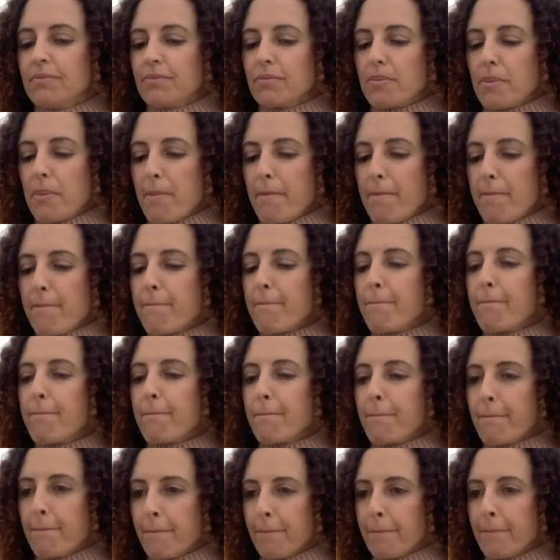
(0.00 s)

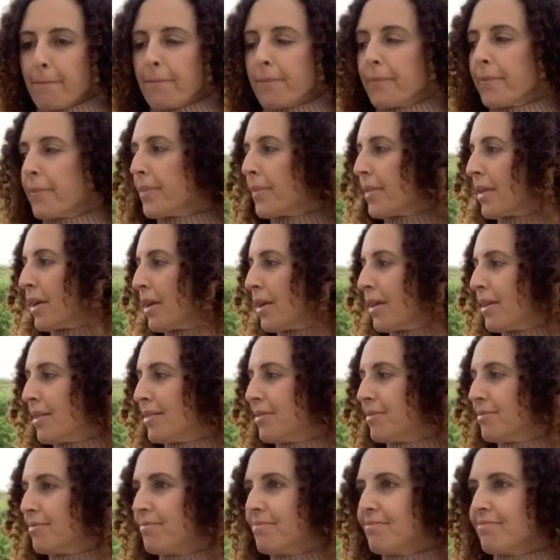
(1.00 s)

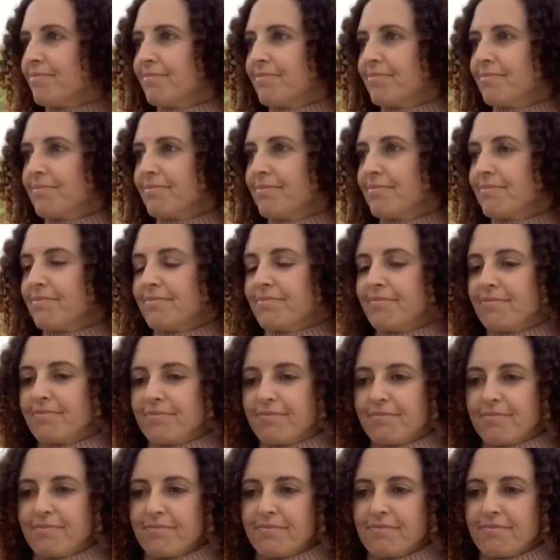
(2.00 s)

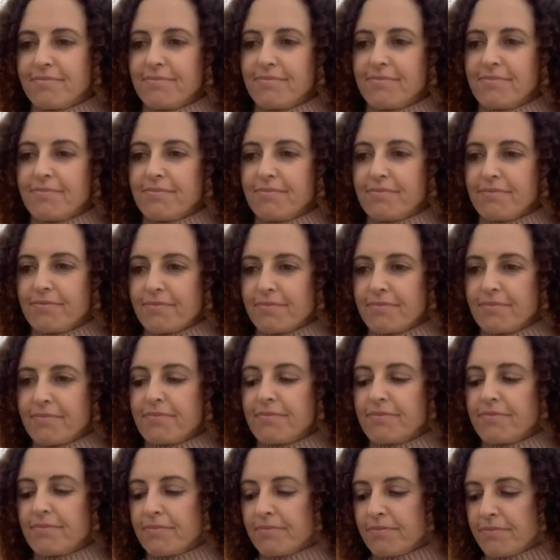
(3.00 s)

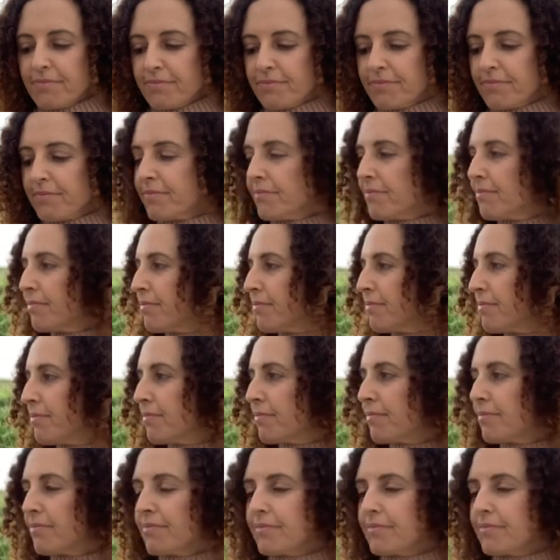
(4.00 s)
No words are spoken by the person on screen.